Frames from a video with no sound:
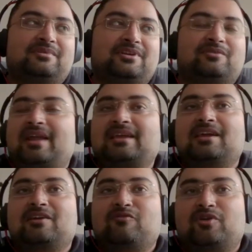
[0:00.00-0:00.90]

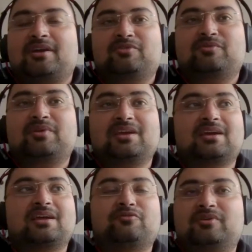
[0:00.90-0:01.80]
liking what I'm doing
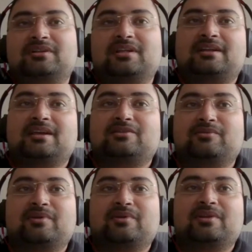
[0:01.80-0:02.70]
and the work that I
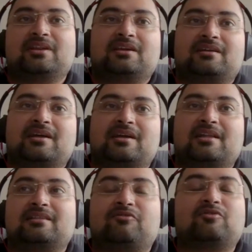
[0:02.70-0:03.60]
do in here, and
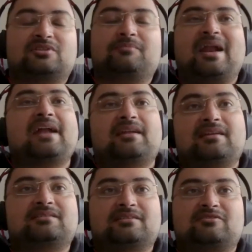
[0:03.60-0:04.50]
of course the brand
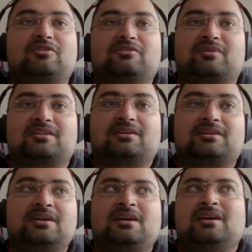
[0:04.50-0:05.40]
NHS altogether.
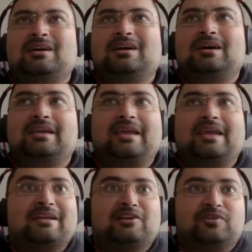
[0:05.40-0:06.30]
I
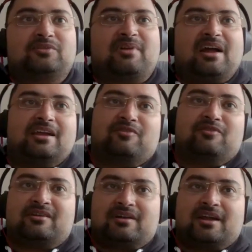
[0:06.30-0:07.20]
carry it with pride
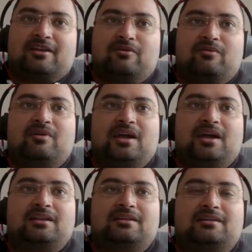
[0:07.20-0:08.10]
wherever I go,
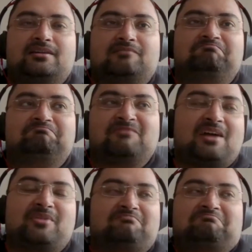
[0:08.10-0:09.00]
and yeah,
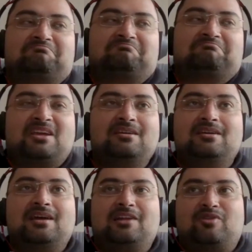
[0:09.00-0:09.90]
I mean,
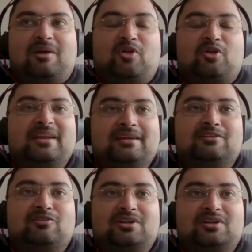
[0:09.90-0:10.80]
I don't know. I'm not a medical
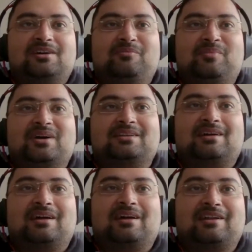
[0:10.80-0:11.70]
doctor, but
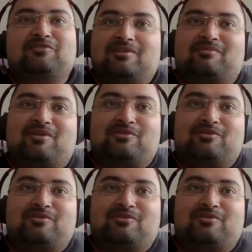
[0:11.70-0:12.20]
I really feel proud